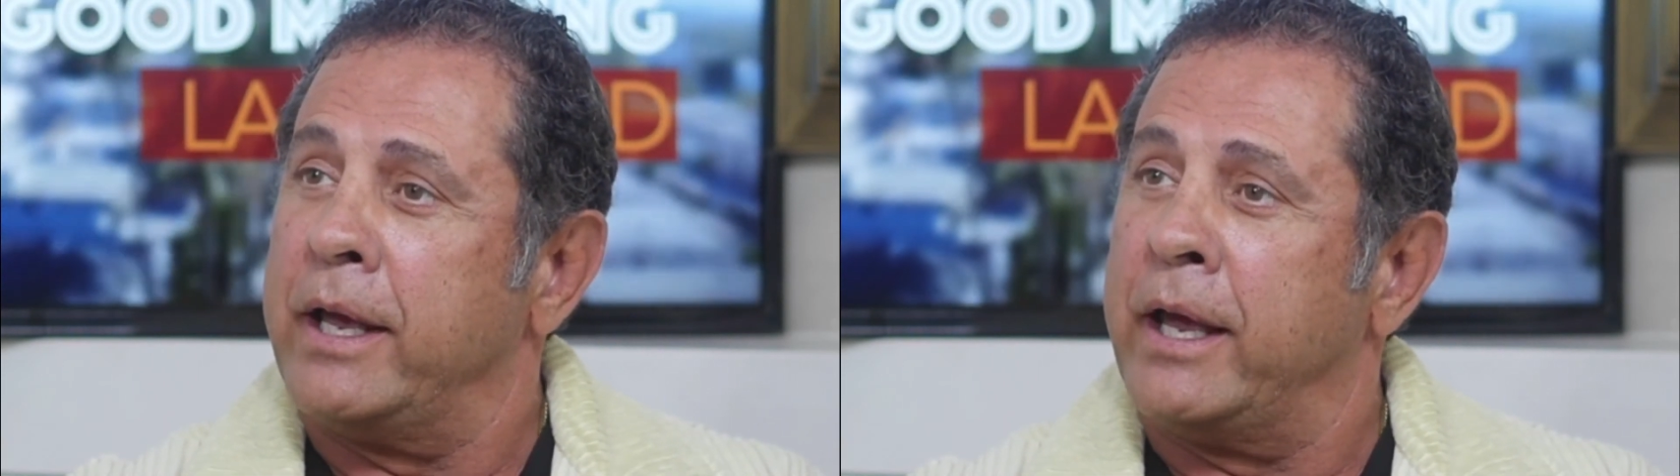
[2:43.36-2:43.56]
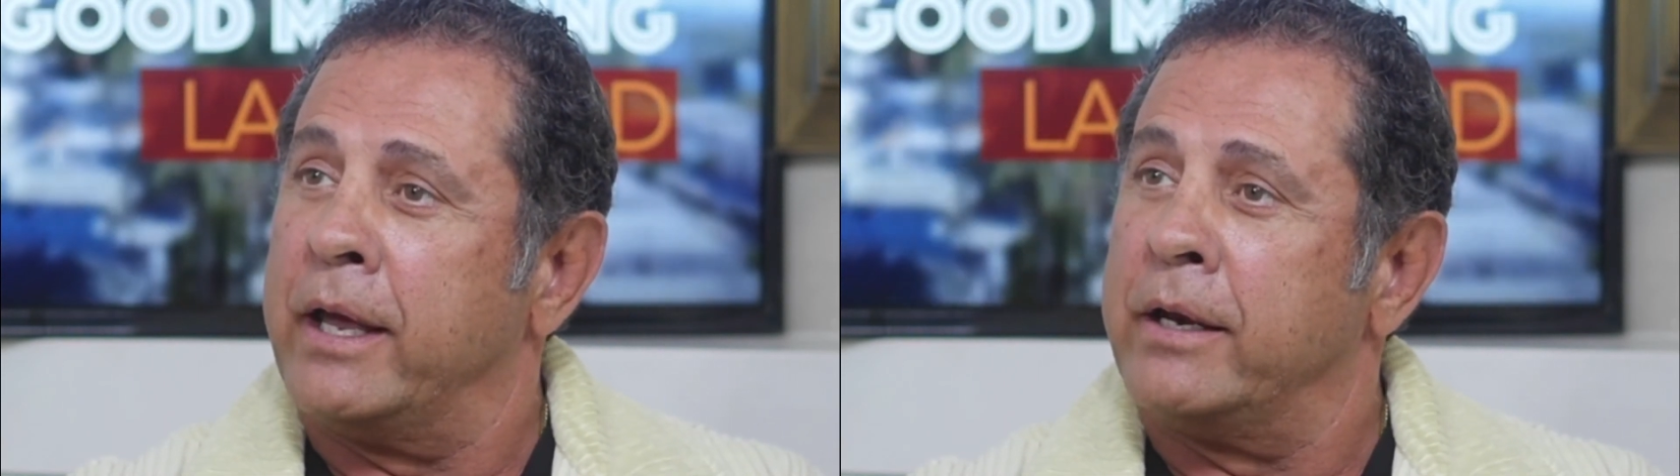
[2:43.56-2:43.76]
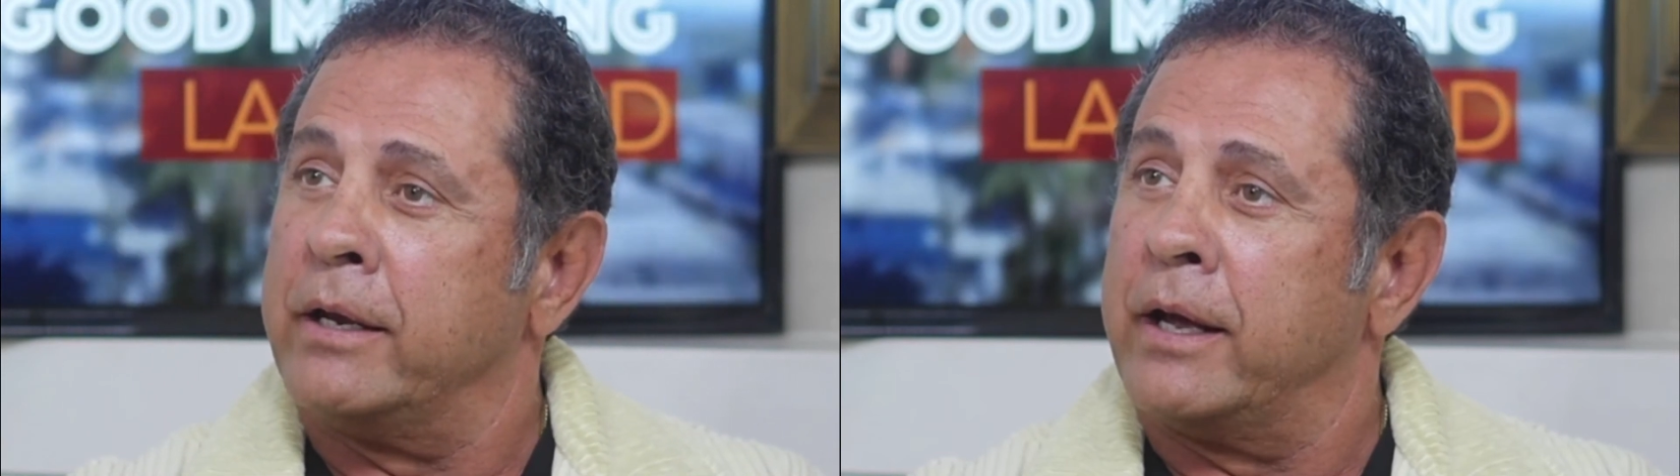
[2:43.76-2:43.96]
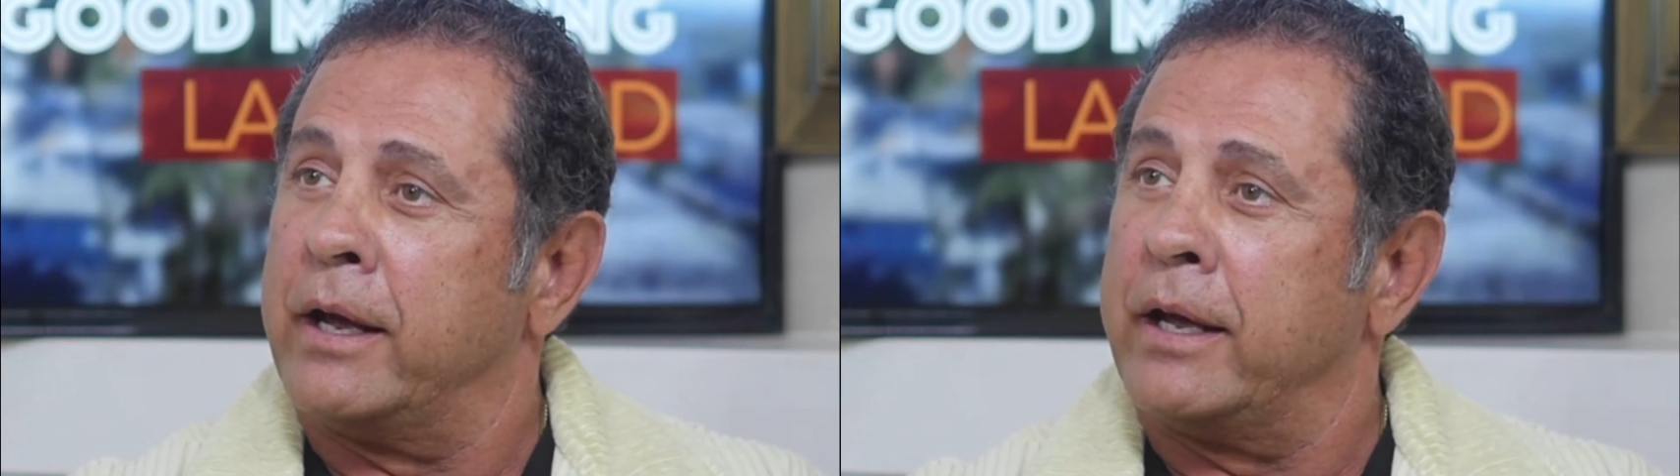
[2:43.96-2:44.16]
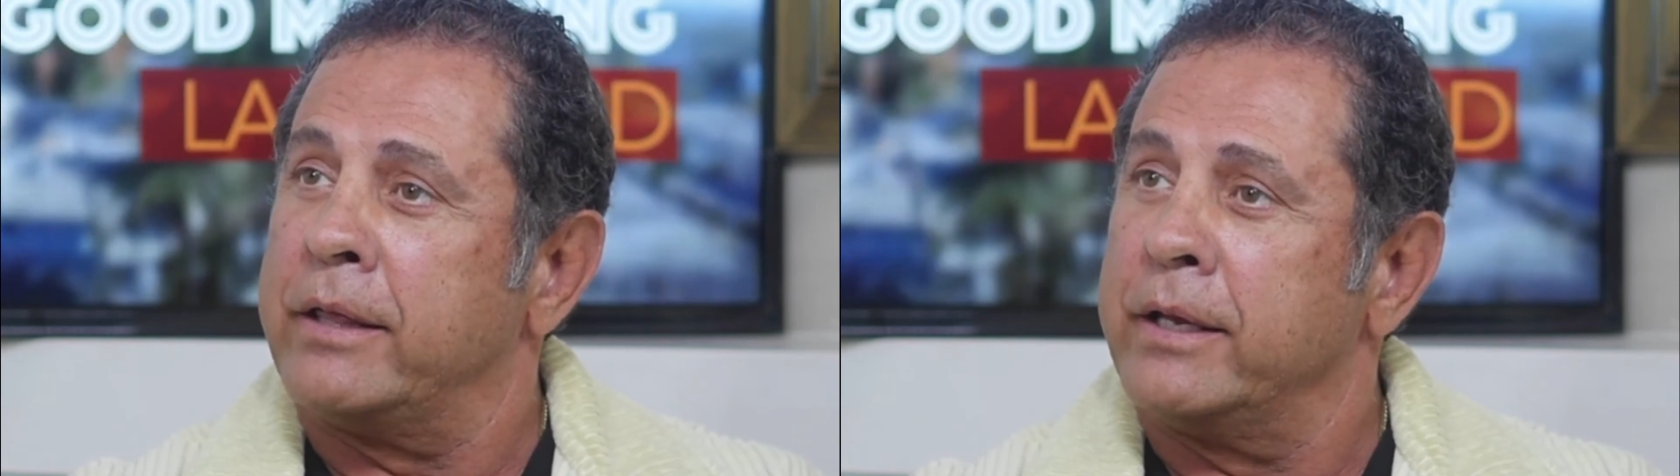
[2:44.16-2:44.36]
And uh,
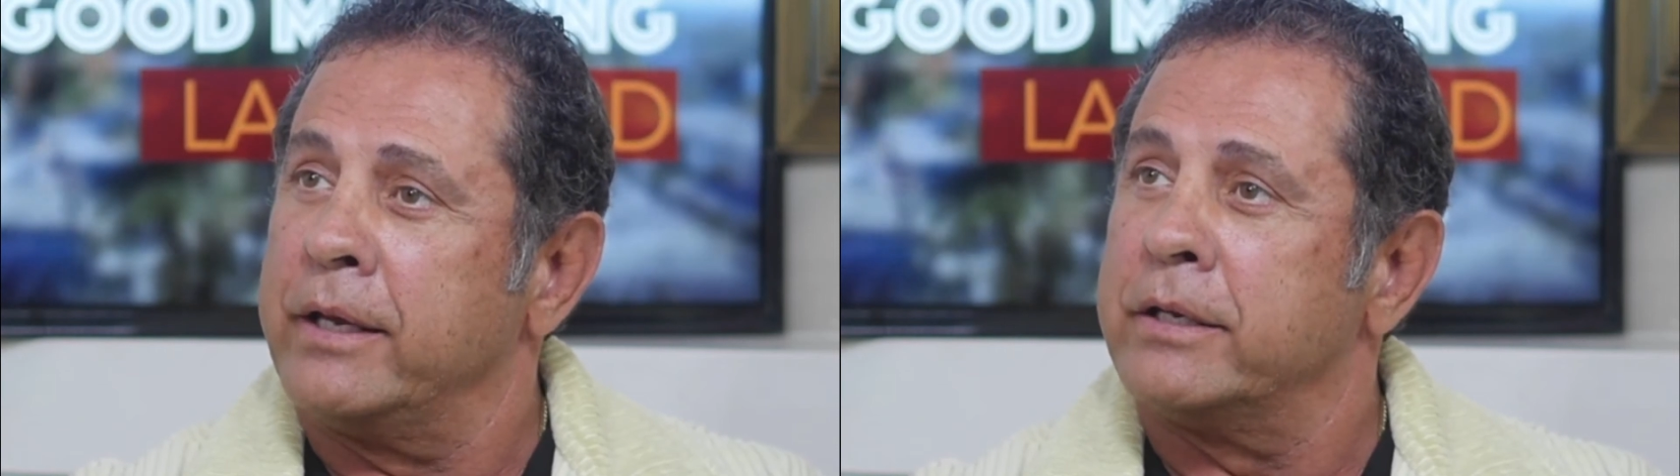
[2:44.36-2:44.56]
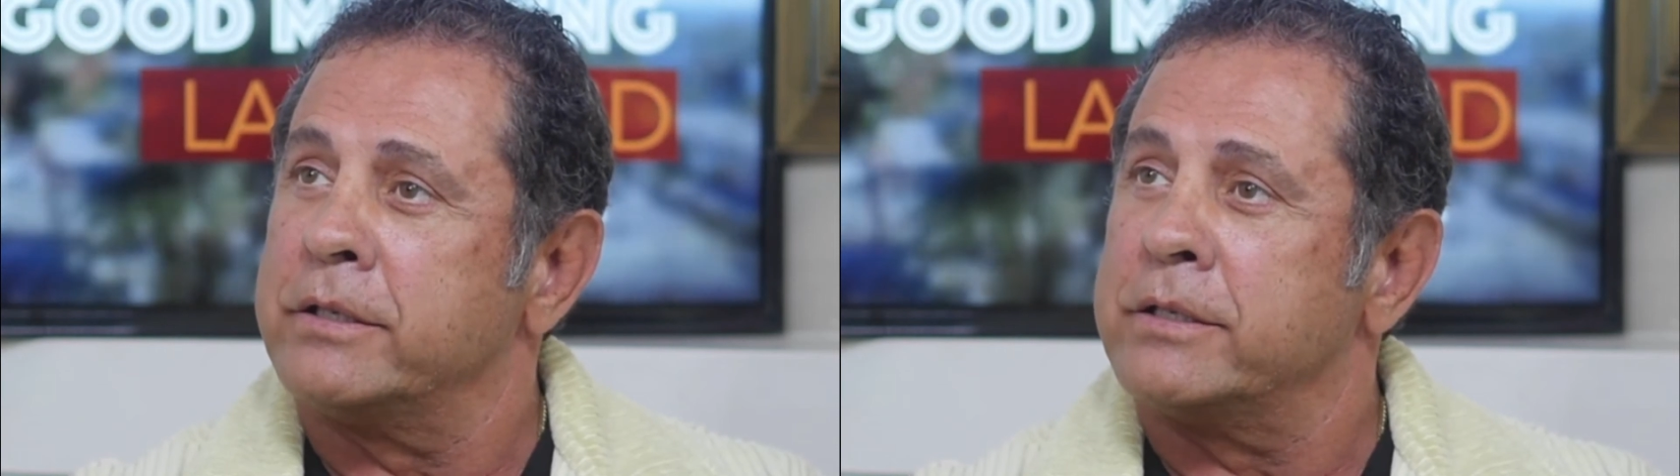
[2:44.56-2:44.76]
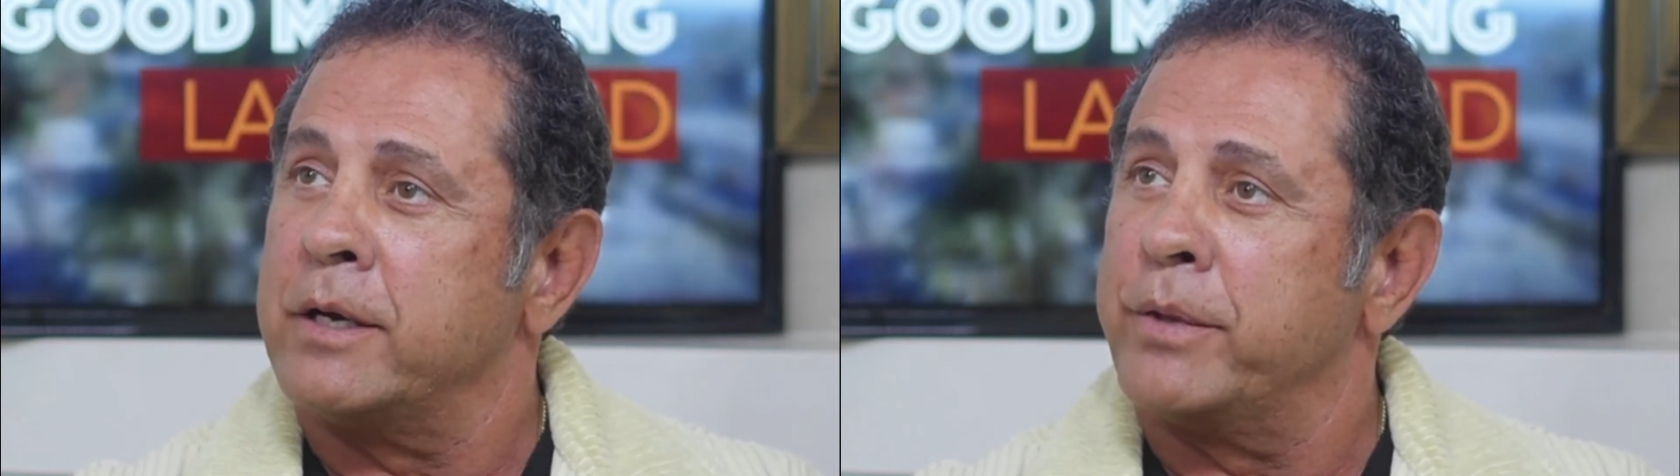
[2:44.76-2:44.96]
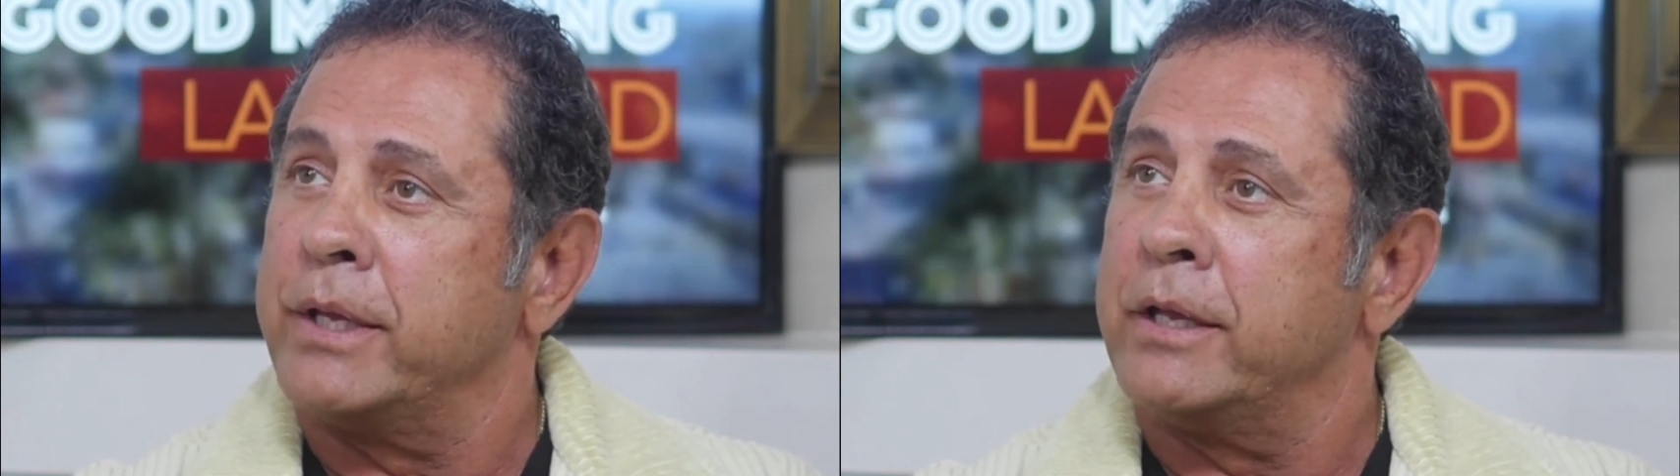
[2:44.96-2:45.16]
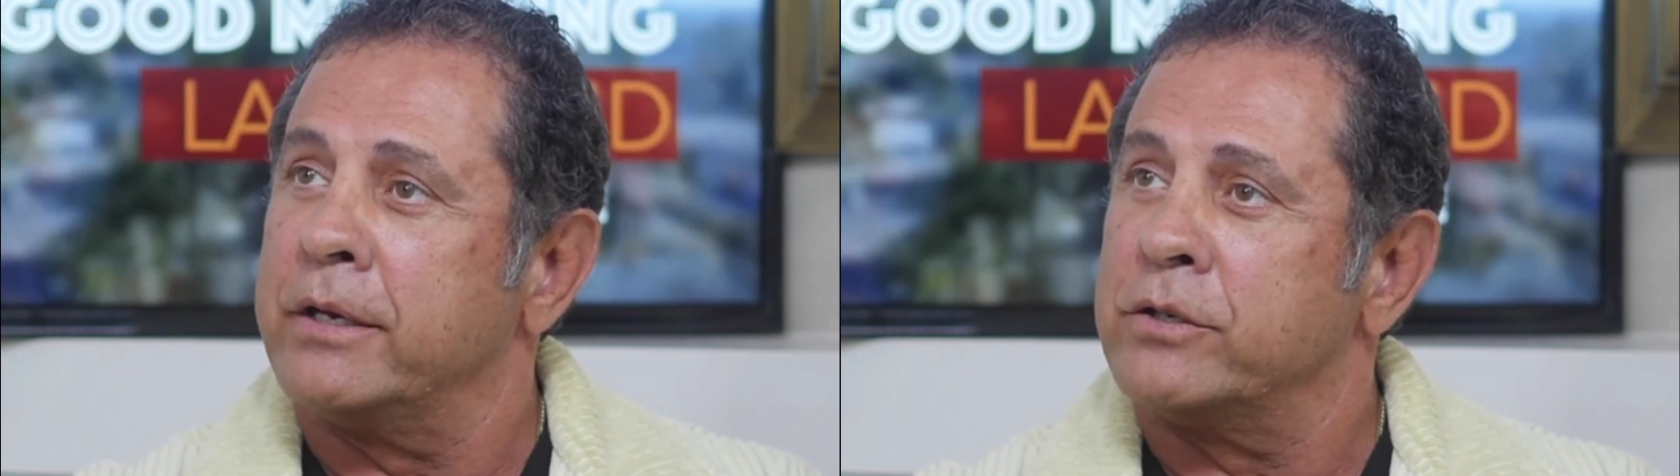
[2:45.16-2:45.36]
I think it's
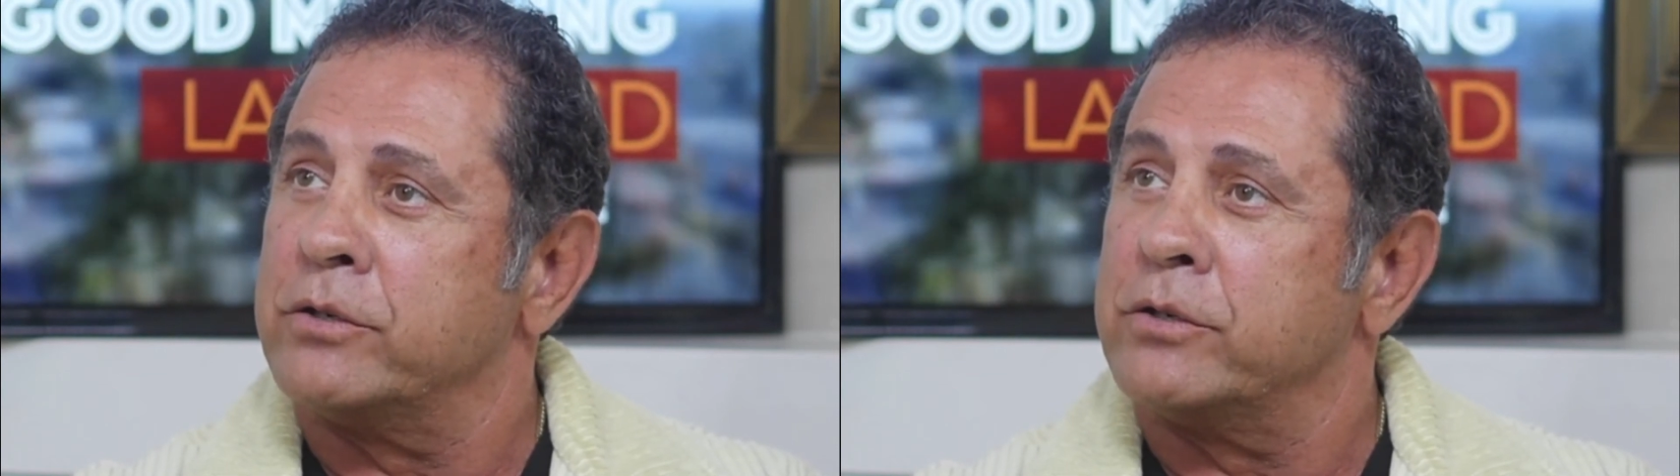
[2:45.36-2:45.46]
something that